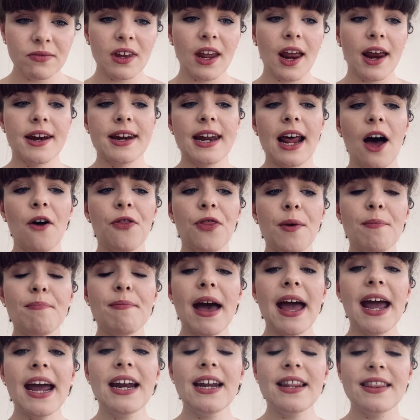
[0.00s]
Now, the
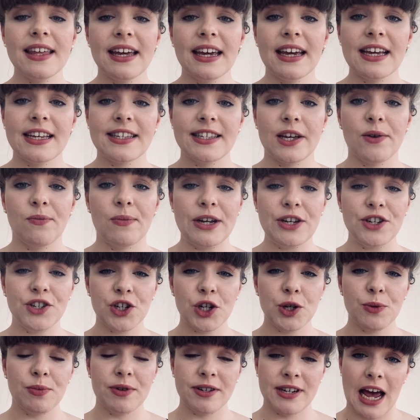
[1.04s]
main thing is that we do
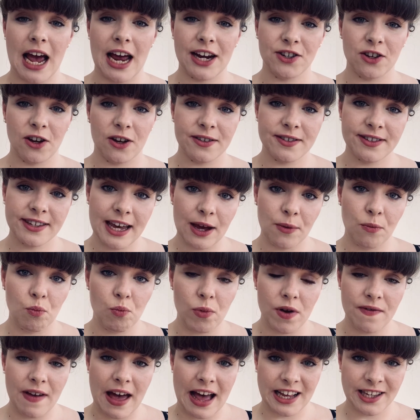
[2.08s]
protect our skin with
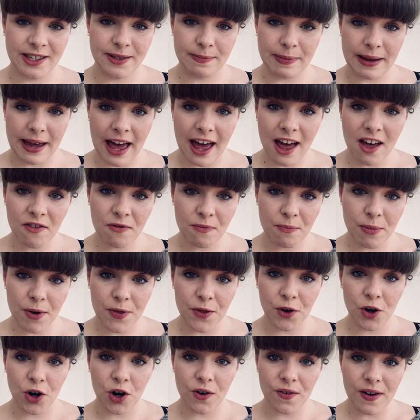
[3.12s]
SPF, but the
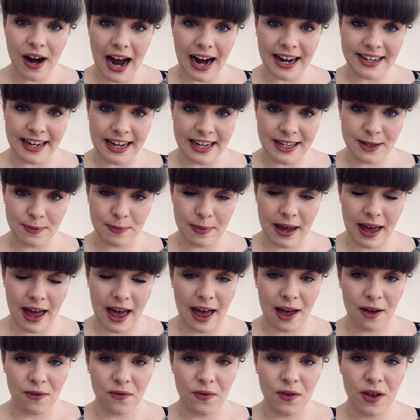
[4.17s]
correct SPF.
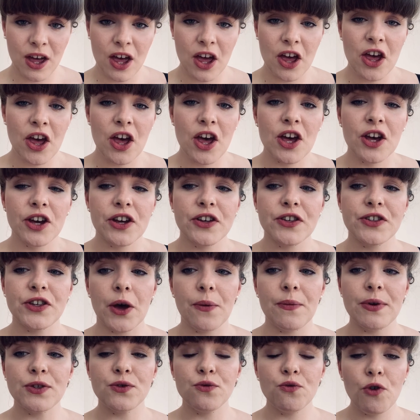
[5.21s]
So
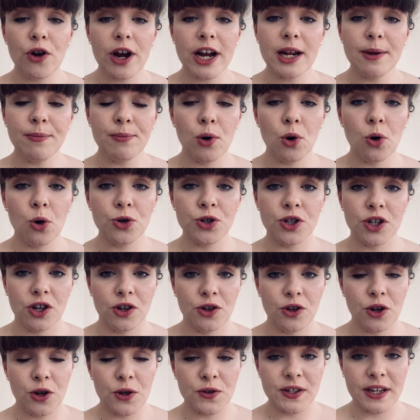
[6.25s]
it's really important you're
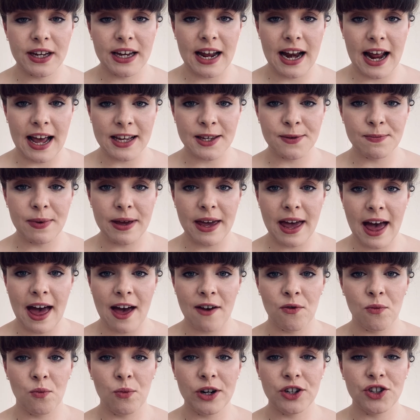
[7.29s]
using an SPF
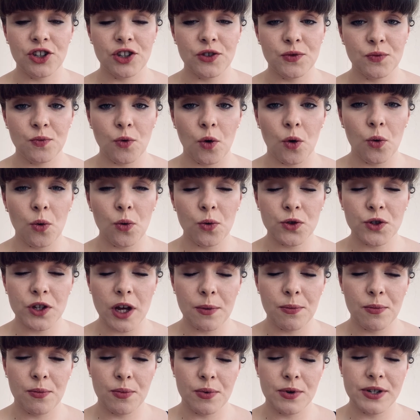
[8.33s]
which also
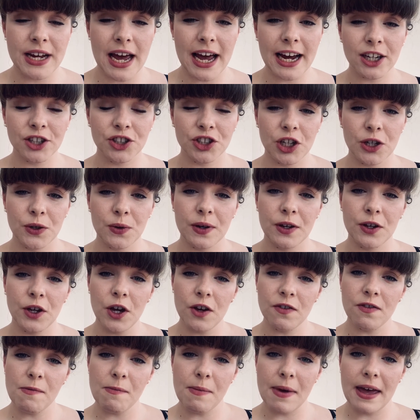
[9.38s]
protects you
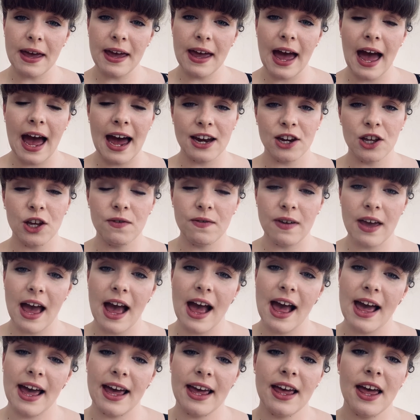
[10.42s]
UVB and
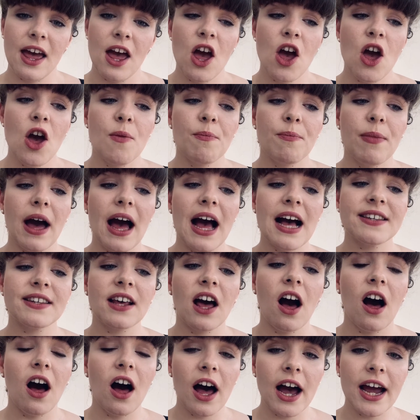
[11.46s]
UVA, but has
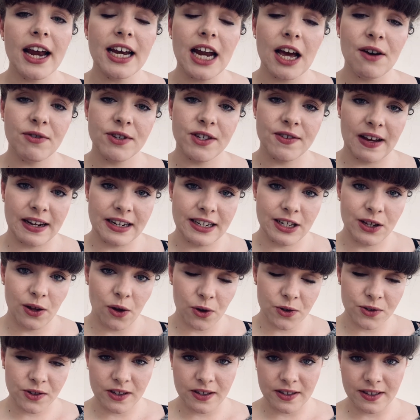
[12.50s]
high levels of
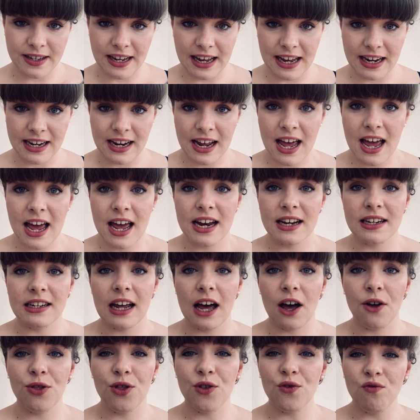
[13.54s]
antioxidants in.
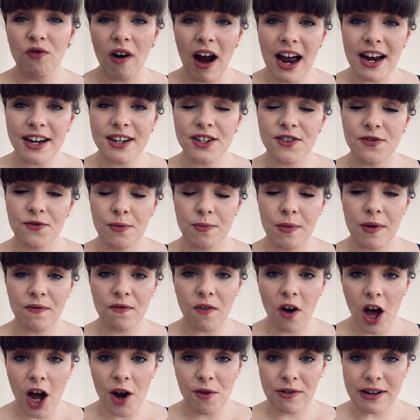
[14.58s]
Now the rad from
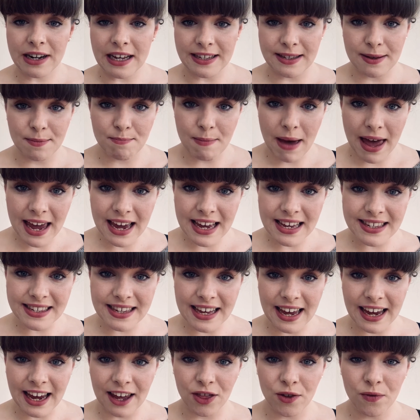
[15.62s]
Environ is
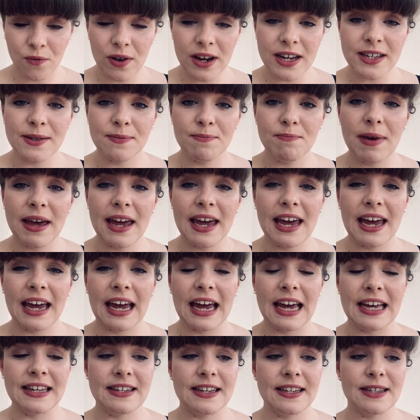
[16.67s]
amazing, and the reason being
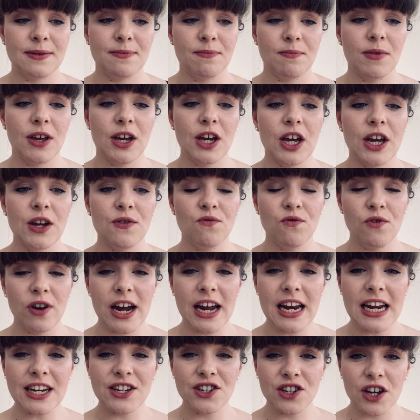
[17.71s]
is it really
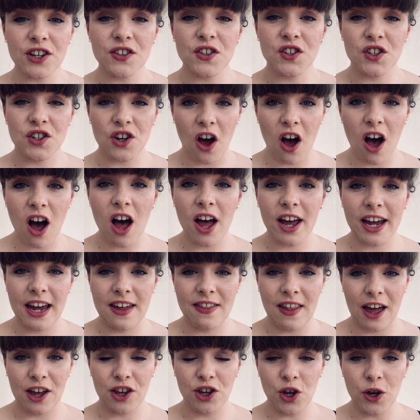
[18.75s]
does target
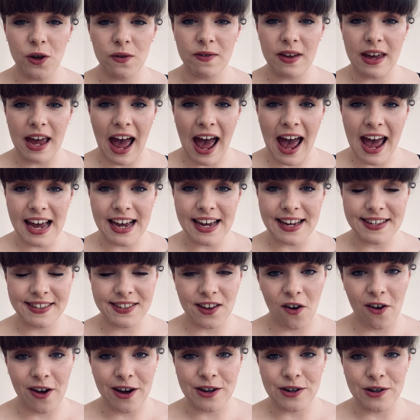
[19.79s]
that UVA
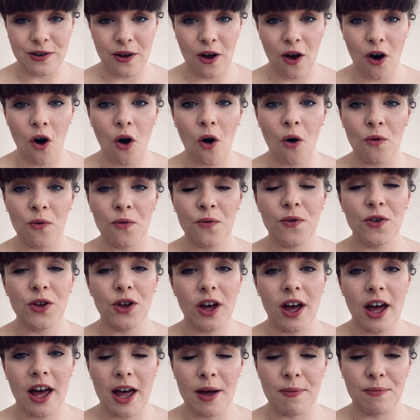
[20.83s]
side of
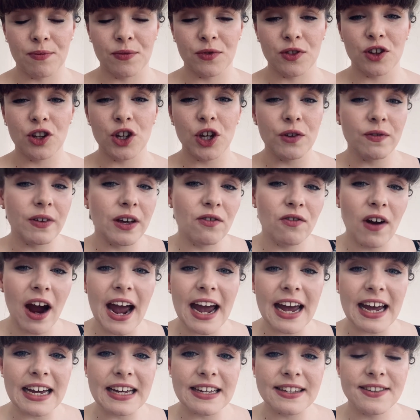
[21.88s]
UV
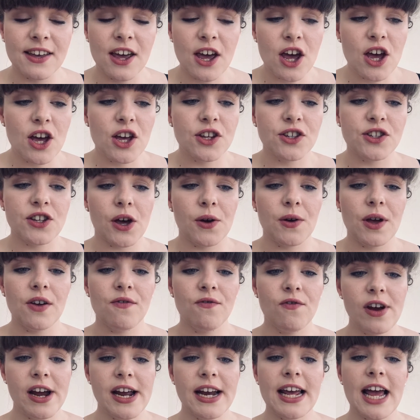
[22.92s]
rays, so it
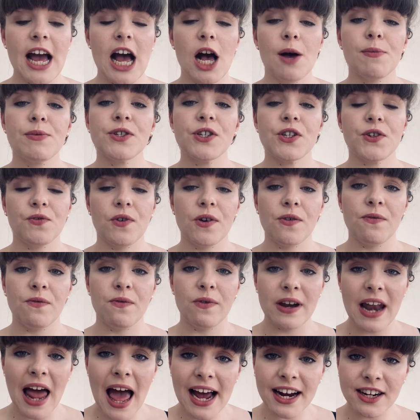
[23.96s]
really helps to
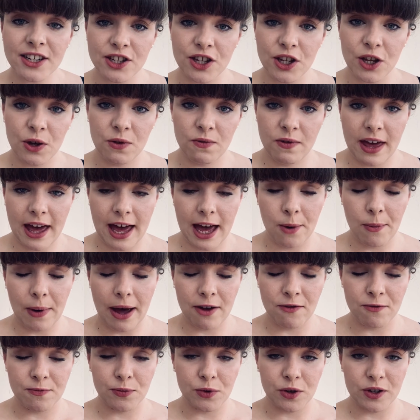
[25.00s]
reflect the UVA away
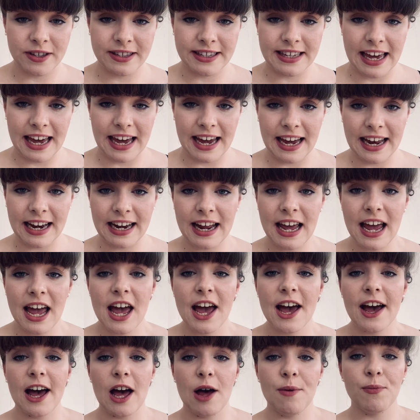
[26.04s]
from your skin,
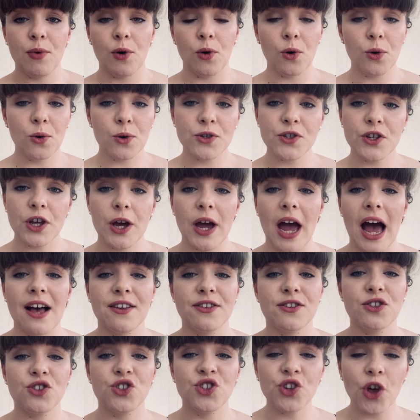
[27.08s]
but also it has
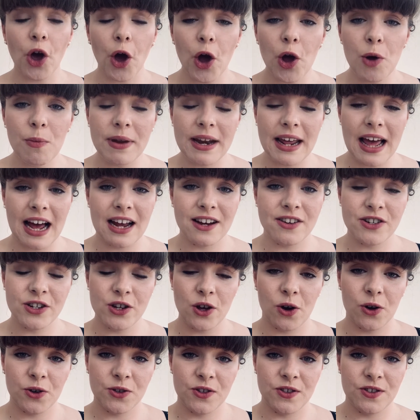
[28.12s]
so many
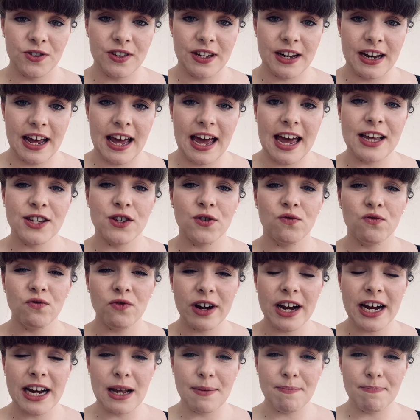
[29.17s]
antioxidants in it. It's a
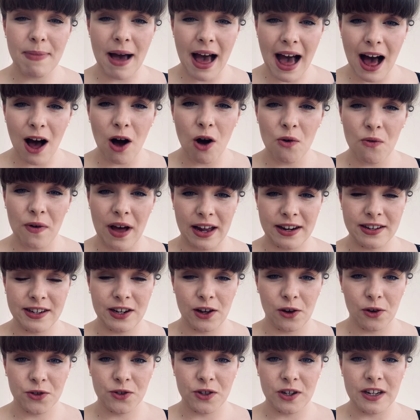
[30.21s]
really powerful
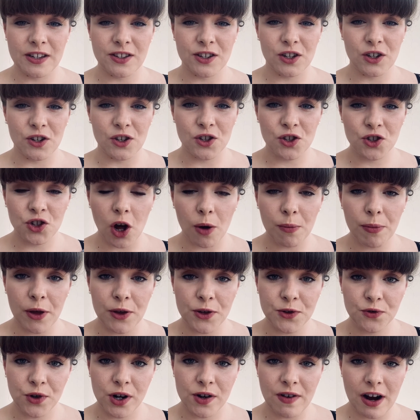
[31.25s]
antioxidant. It's going to stop those
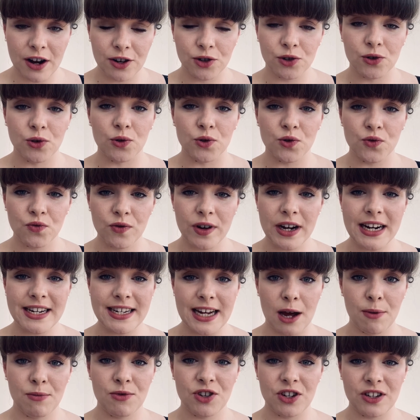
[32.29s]
free radicals really
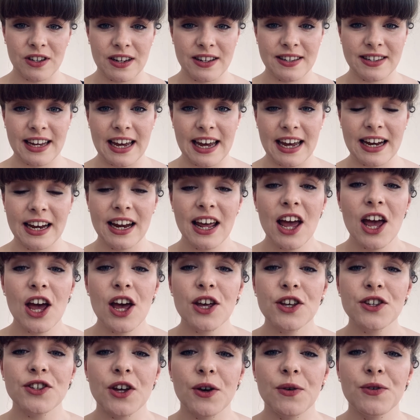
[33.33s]
damaging the skin.
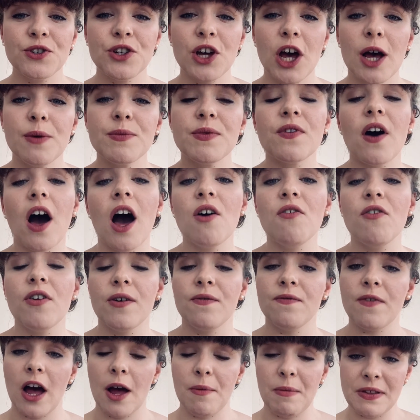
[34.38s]
So in terms of other
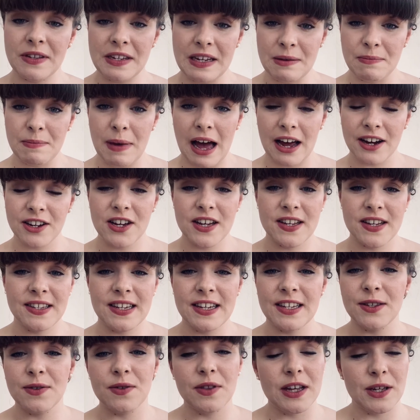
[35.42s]
environmental impactors,
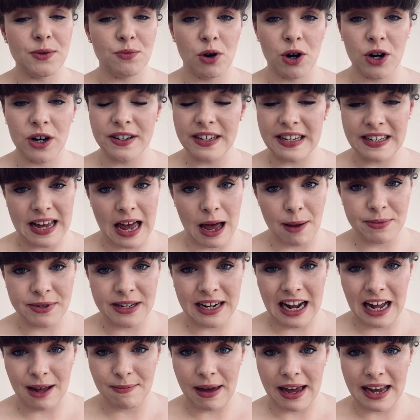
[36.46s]
this product is
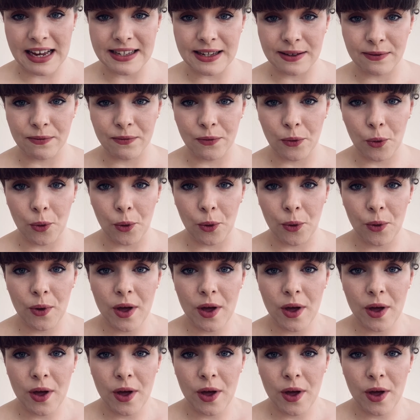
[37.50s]
absolutely amazing for.